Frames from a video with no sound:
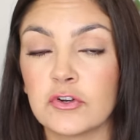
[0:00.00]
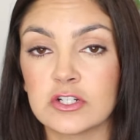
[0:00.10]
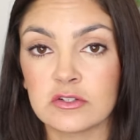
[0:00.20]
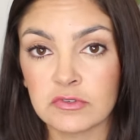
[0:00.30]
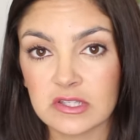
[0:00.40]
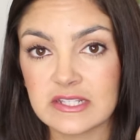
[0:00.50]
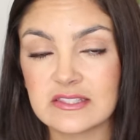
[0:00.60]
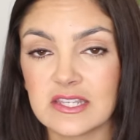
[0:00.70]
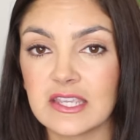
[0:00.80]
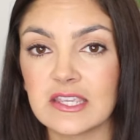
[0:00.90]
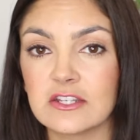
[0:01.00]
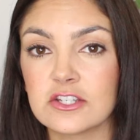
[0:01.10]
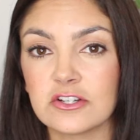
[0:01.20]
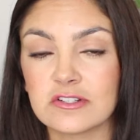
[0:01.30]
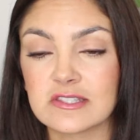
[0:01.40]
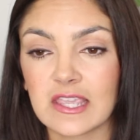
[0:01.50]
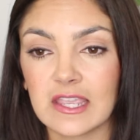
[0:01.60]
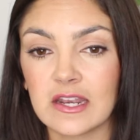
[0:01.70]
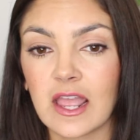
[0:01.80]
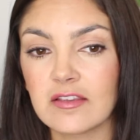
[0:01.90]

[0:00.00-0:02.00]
for it to really sink into your skin,